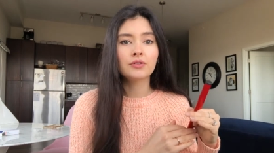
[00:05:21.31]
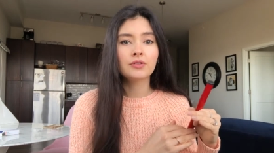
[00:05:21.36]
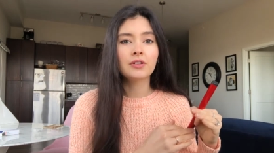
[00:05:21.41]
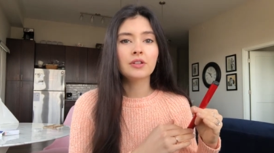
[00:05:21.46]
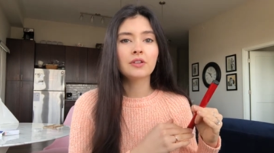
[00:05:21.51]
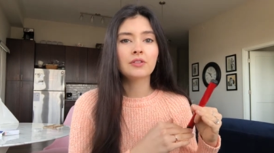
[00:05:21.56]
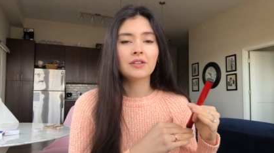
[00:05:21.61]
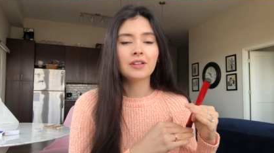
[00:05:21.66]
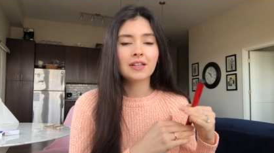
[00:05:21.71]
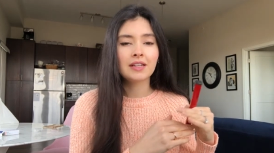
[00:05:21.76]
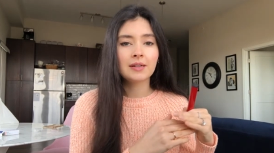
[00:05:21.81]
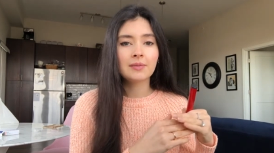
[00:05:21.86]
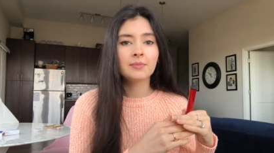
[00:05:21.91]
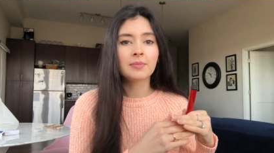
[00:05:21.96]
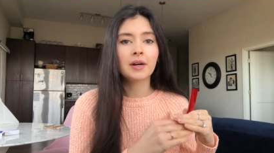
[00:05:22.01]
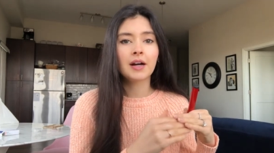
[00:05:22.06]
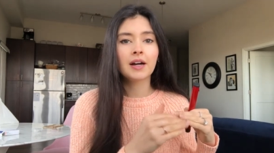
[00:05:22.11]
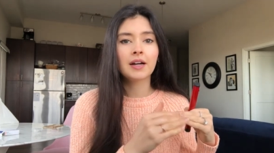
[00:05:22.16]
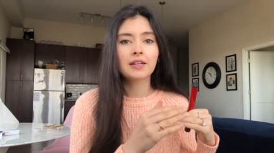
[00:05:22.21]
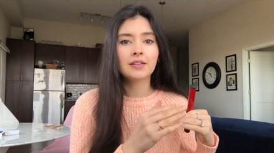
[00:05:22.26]
you know, they
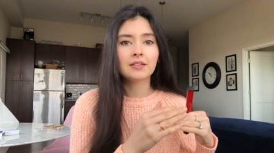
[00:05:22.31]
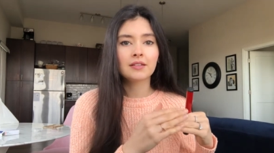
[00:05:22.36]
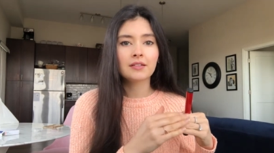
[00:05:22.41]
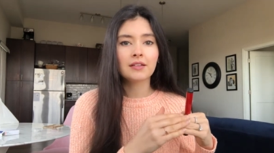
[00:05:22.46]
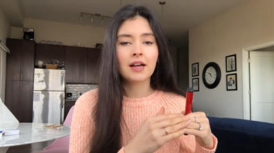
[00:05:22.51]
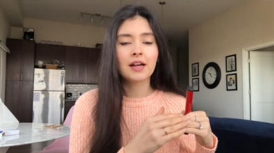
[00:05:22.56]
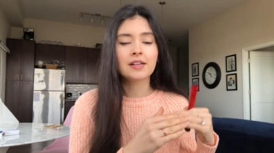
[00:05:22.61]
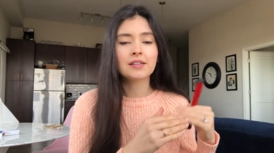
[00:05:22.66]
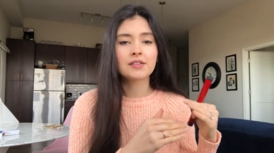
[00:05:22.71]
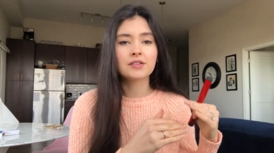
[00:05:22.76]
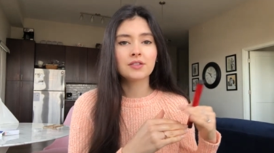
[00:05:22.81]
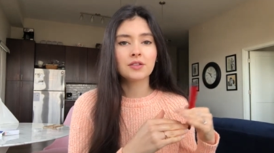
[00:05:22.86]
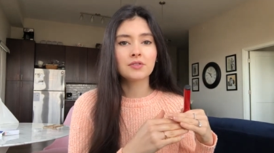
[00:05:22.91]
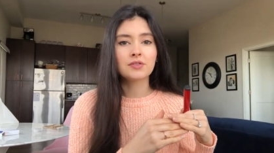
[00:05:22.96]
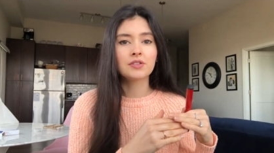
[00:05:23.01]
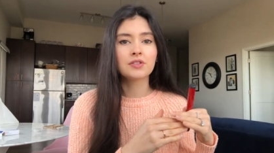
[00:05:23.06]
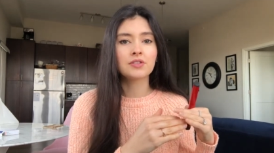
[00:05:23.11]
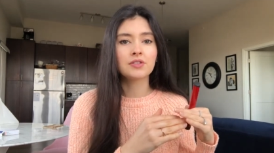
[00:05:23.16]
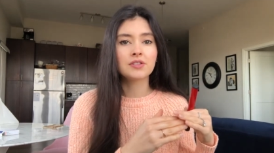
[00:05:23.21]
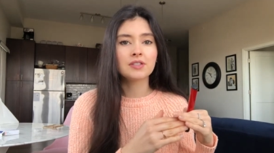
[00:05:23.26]
combine the last
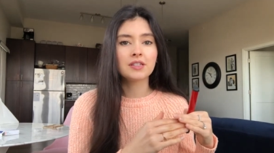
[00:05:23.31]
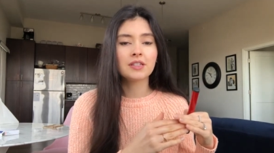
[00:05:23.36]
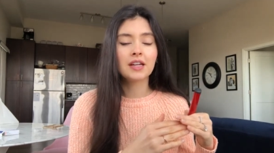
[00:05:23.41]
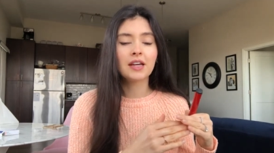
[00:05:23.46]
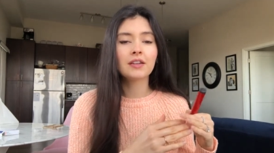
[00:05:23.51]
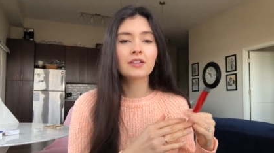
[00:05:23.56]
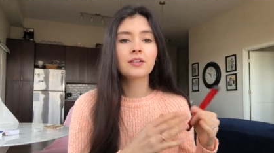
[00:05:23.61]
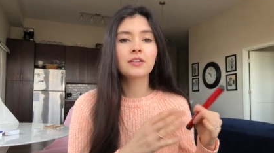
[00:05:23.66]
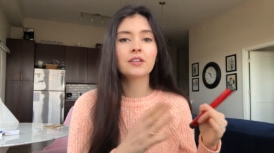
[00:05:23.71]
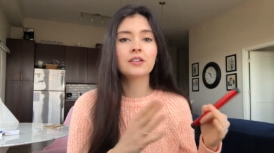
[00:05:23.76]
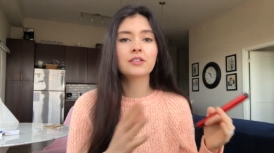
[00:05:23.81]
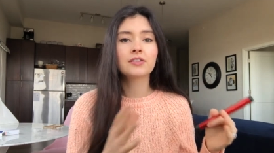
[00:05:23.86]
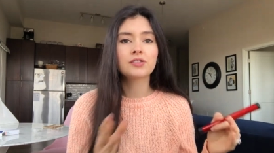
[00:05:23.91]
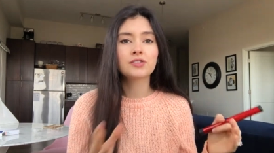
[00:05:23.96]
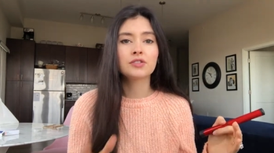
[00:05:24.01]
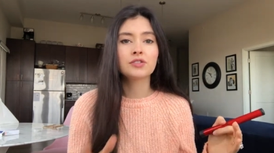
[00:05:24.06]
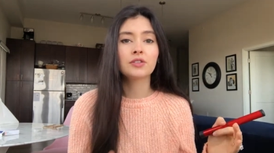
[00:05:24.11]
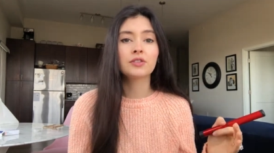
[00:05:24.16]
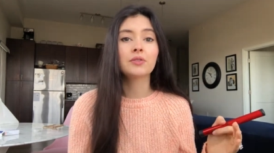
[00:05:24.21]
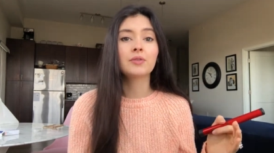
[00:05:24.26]
dosages together to
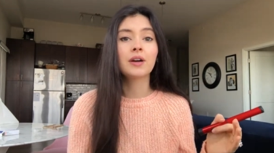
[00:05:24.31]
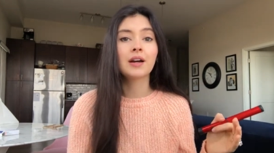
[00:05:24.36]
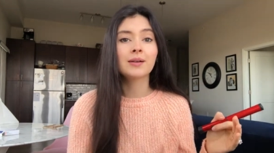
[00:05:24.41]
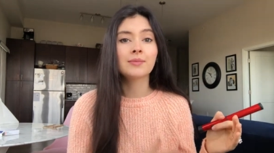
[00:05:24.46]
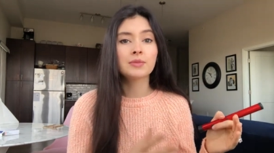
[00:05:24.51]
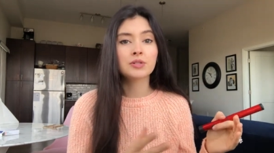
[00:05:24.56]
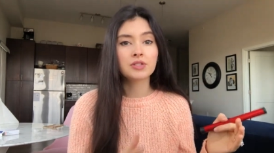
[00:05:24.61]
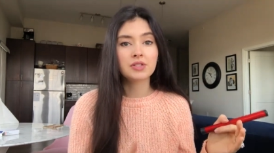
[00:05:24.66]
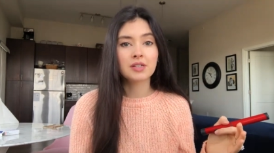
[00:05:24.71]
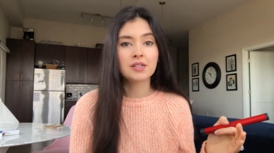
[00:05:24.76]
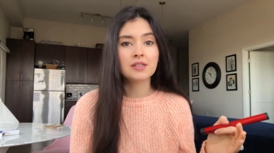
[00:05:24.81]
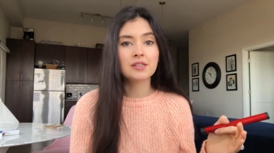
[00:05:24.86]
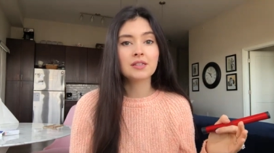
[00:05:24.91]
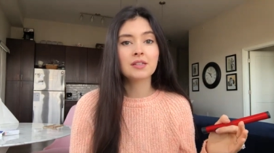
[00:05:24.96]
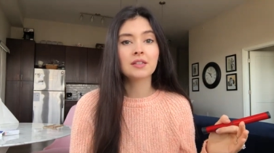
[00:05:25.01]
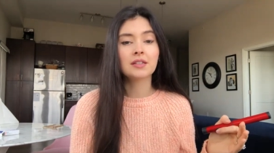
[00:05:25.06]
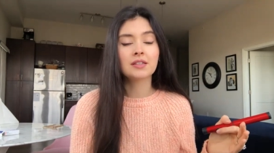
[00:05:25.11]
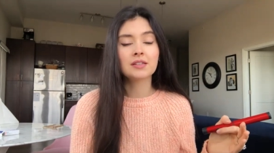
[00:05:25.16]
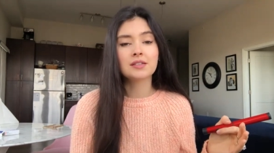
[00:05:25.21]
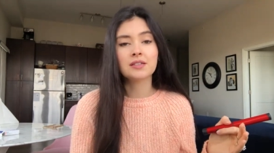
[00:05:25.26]
show you how much
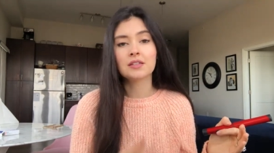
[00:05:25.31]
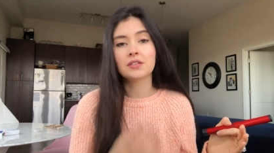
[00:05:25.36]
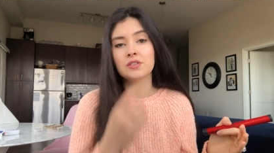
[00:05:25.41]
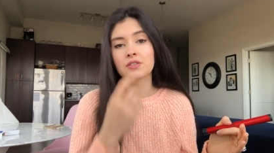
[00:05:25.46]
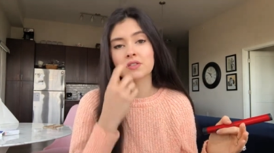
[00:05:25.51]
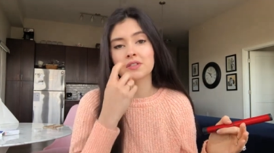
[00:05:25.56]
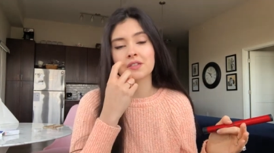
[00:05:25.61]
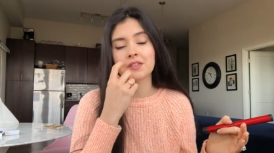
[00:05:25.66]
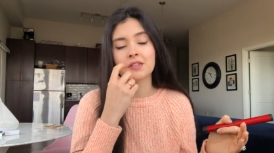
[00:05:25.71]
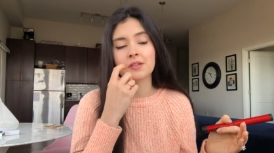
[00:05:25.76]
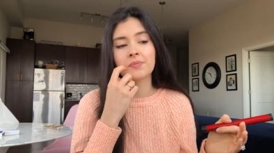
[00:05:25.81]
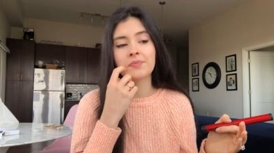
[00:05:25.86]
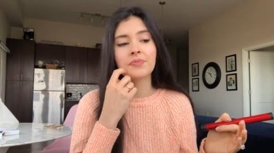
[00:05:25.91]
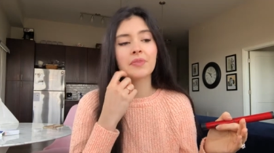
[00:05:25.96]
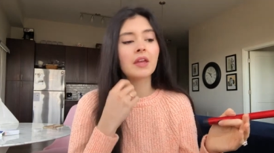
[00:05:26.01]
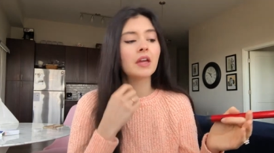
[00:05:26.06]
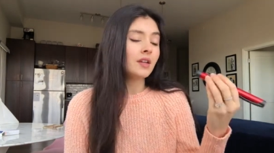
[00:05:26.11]
insulin is in your system.